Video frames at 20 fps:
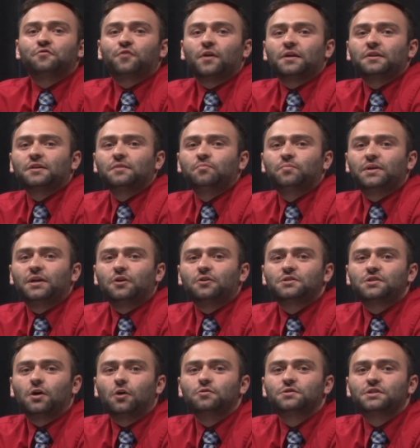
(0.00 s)
Franklin
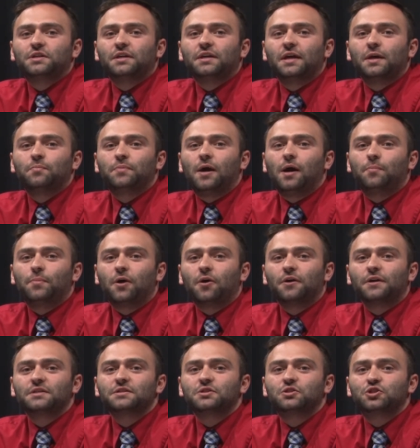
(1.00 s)
Pierce hosted hip hop
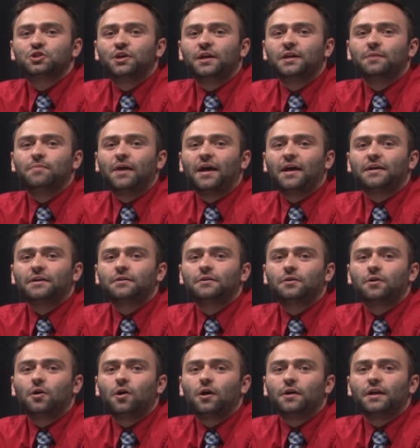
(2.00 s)
artist Chiddy Bang
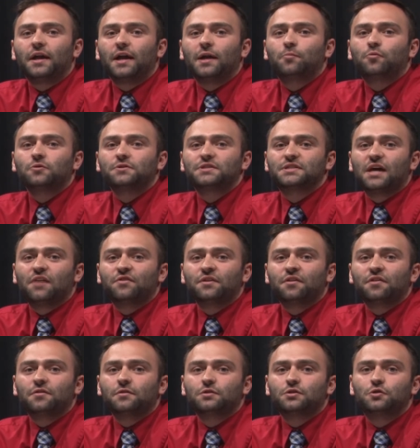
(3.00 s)
on April 7,
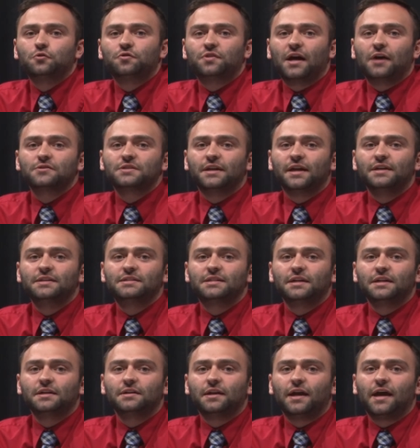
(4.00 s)

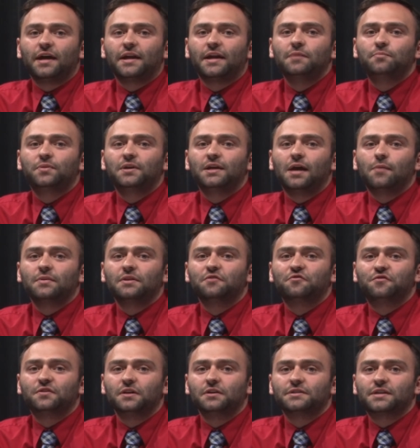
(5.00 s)
2018 at 8 p.m. in the
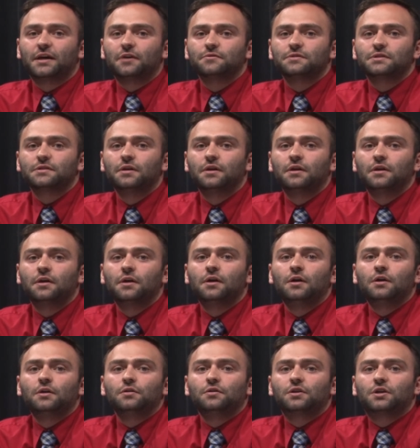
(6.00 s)
Fieldhouse.
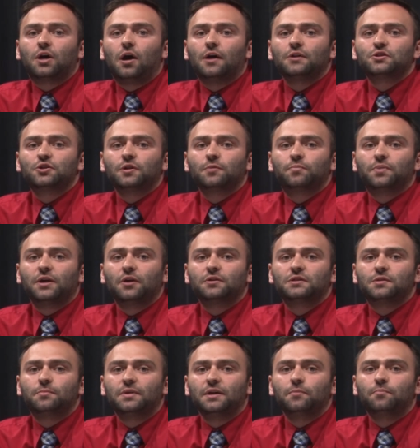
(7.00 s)
The concert appeared
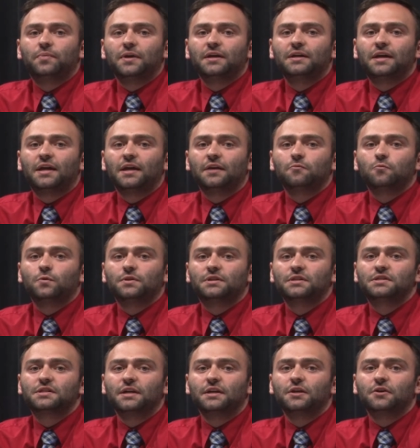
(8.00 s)
to be a big hit with the
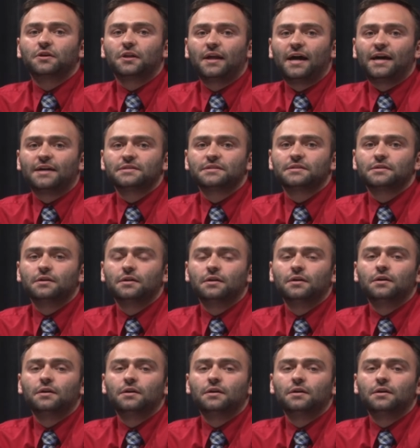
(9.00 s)
senior class.